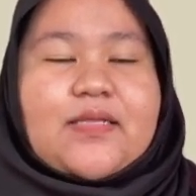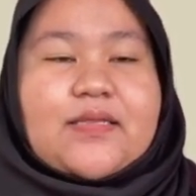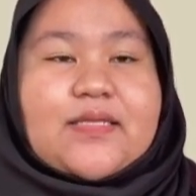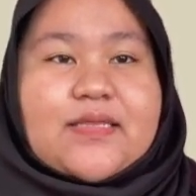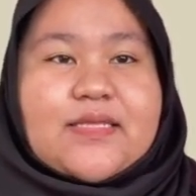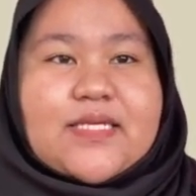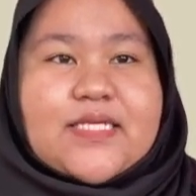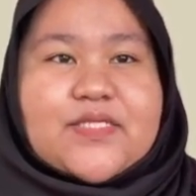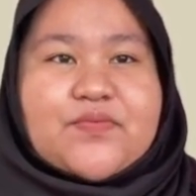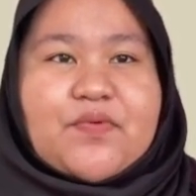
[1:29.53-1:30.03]
The
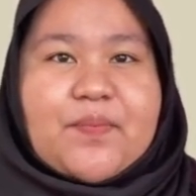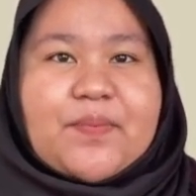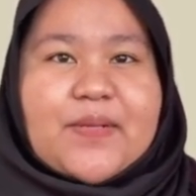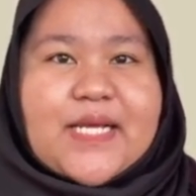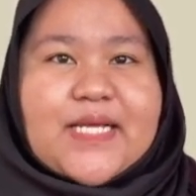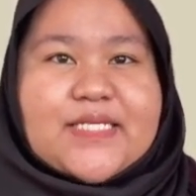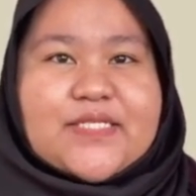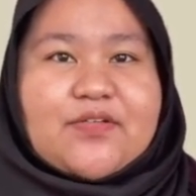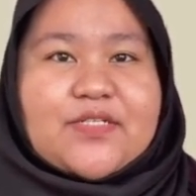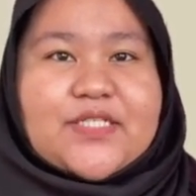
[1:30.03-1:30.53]
discs were
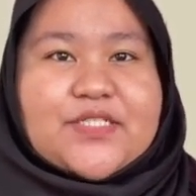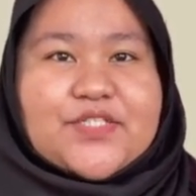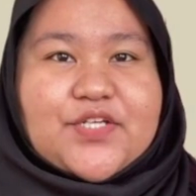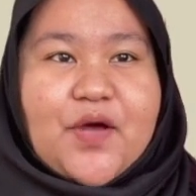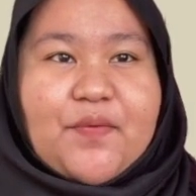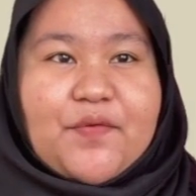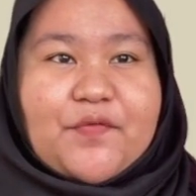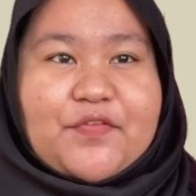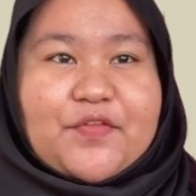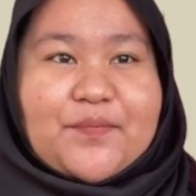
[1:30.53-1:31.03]
placed on the
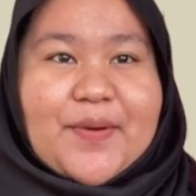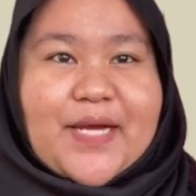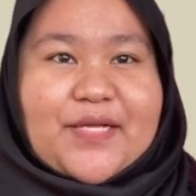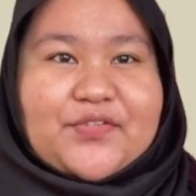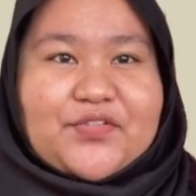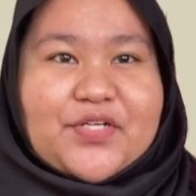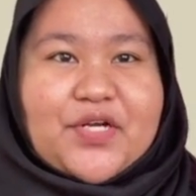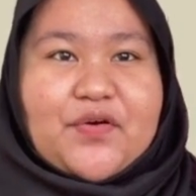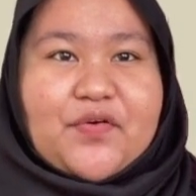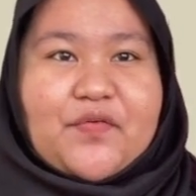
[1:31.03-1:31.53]
top of the
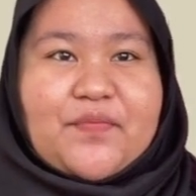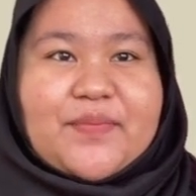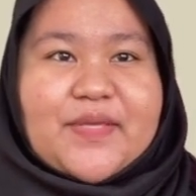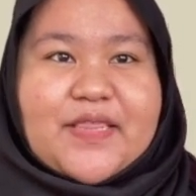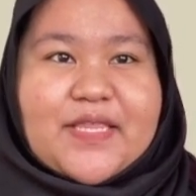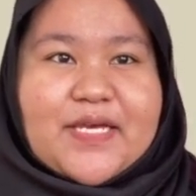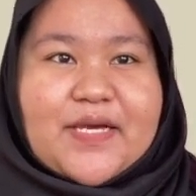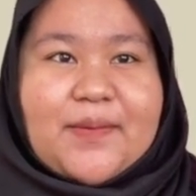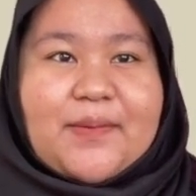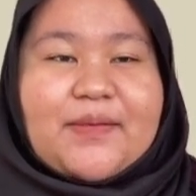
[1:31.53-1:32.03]
bacterial growth
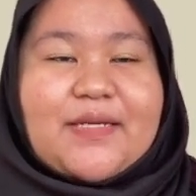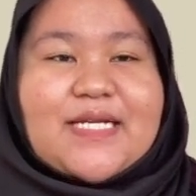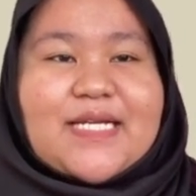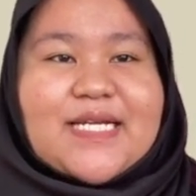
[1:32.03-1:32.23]
media.